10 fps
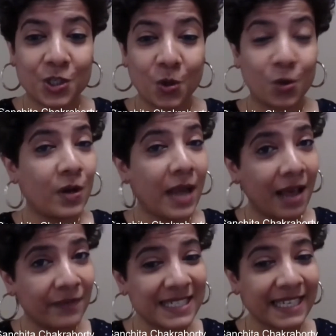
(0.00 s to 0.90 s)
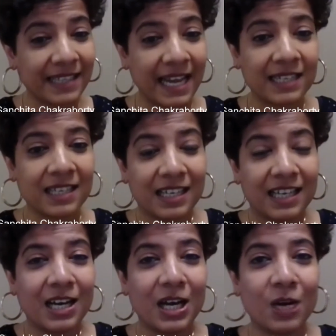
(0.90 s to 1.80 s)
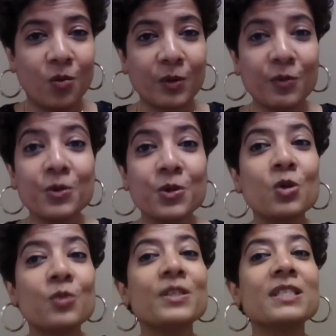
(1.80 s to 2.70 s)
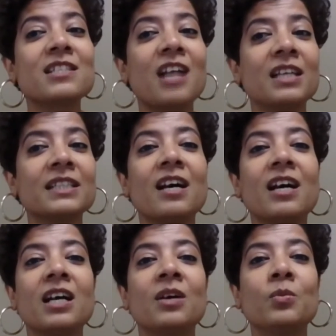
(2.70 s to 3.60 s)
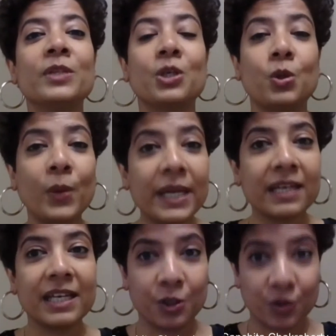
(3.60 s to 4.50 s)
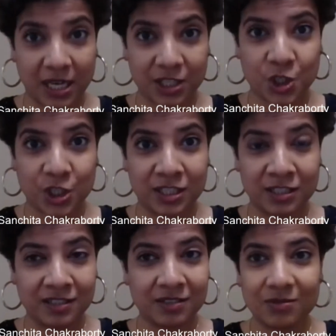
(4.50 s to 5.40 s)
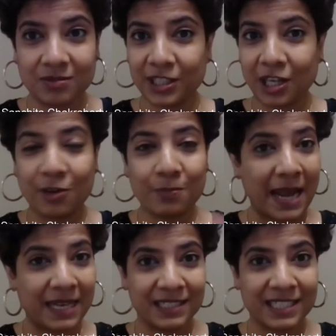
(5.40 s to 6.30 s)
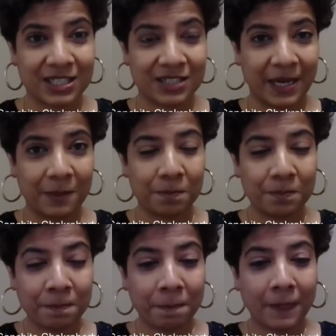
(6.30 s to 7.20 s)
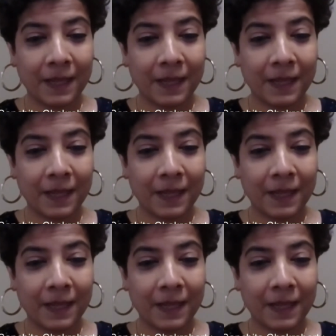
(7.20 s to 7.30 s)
So having said that, why don't we start with a quick introduction with our panelists today.